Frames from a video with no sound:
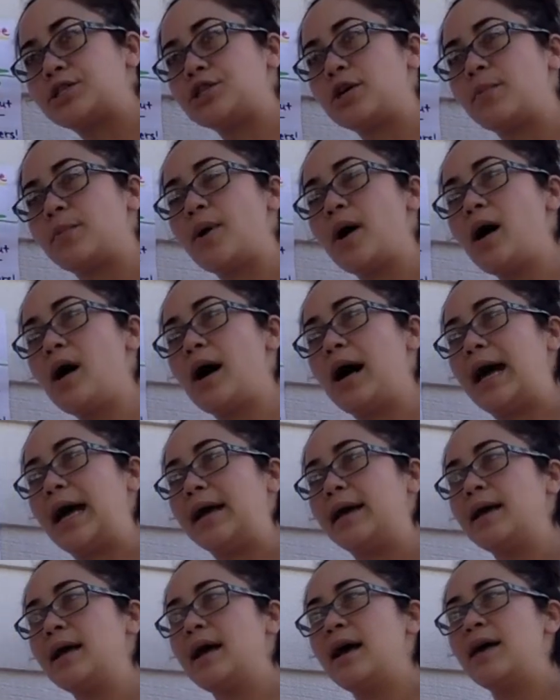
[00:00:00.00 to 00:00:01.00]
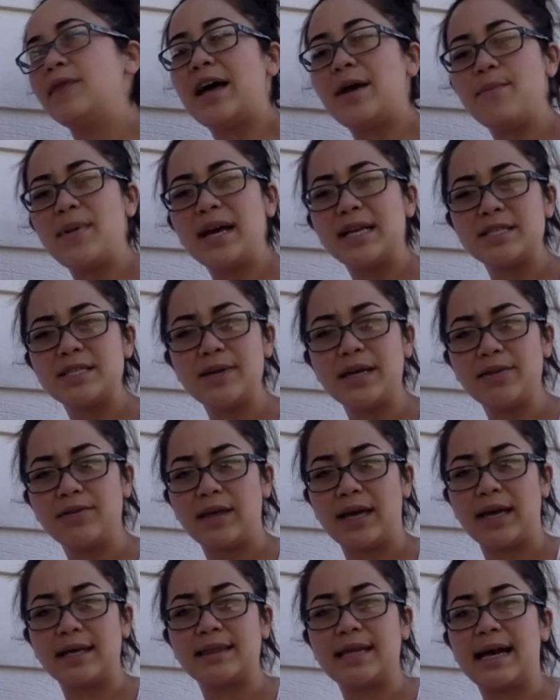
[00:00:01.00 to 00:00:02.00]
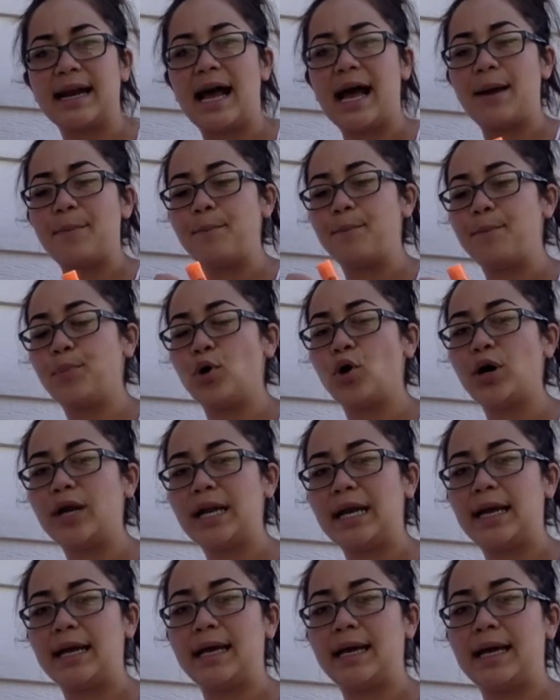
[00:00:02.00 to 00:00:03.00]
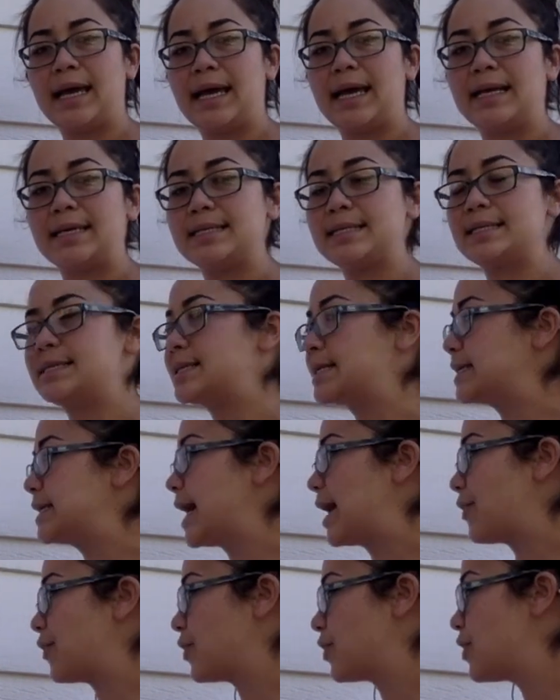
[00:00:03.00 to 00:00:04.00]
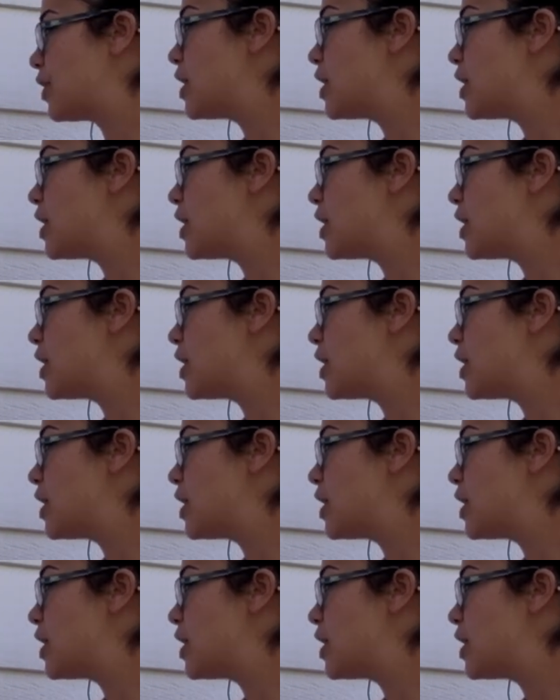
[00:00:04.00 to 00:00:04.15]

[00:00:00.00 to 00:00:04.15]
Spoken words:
jump on, that makes me think that I'm putting it together.